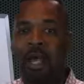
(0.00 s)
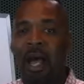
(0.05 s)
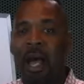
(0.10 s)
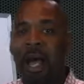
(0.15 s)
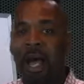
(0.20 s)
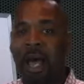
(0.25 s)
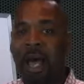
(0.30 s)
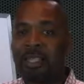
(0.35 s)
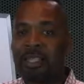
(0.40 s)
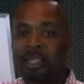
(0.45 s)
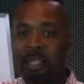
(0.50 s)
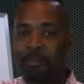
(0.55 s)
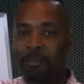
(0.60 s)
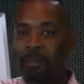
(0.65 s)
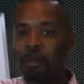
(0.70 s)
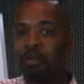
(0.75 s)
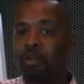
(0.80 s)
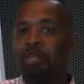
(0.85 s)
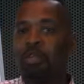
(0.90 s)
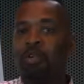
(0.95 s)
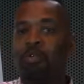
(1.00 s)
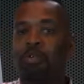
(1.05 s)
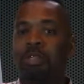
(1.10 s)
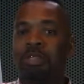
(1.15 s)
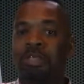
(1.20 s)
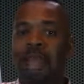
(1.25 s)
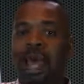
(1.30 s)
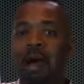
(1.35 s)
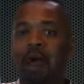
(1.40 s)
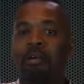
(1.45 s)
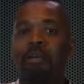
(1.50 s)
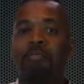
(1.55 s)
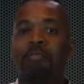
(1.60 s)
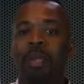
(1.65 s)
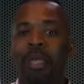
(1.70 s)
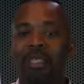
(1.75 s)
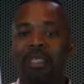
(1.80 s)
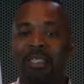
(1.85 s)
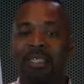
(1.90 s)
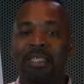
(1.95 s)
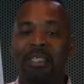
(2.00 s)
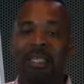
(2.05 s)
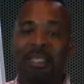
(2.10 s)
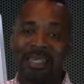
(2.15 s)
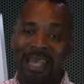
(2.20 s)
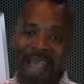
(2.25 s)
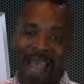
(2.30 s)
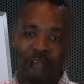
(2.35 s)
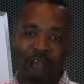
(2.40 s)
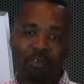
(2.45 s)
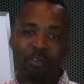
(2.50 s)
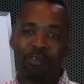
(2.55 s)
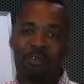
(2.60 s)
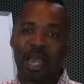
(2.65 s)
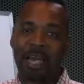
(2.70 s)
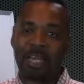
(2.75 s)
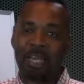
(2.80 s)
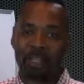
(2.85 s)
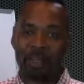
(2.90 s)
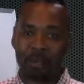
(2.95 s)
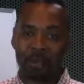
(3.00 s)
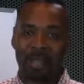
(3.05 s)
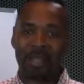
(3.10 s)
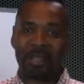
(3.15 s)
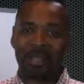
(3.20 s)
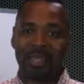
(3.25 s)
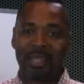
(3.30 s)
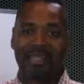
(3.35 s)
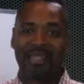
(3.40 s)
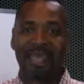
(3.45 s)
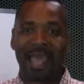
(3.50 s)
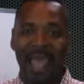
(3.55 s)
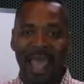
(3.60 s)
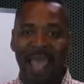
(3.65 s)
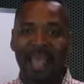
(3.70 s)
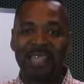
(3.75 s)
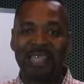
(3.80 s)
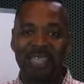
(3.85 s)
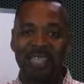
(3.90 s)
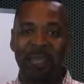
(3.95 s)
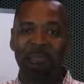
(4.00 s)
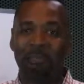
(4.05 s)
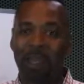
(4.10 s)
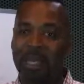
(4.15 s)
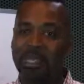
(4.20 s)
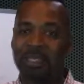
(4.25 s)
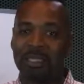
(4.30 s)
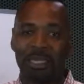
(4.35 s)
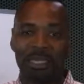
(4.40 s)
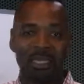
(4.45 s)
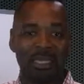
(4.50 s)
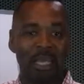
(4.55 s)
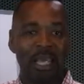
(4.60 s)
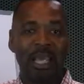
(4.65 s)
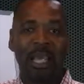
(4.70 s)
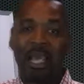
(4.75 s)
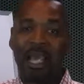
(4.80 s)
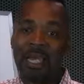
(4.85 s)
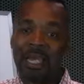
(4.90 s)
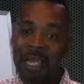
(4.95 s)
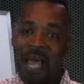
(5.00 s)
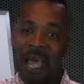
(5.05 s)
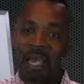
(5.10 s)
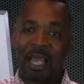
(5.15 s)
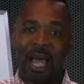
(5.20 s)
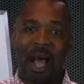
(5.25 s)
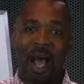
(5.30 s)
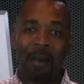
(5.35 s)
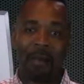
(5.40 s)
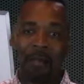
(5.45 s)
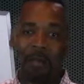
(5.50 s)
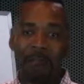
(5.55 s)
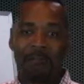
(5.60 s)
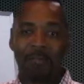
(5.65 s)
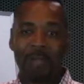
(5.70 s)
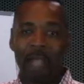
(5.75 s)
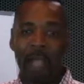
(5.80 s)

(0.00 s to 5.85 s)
as a person who is now in business, and now you've got to treat this as a business and not a hobby.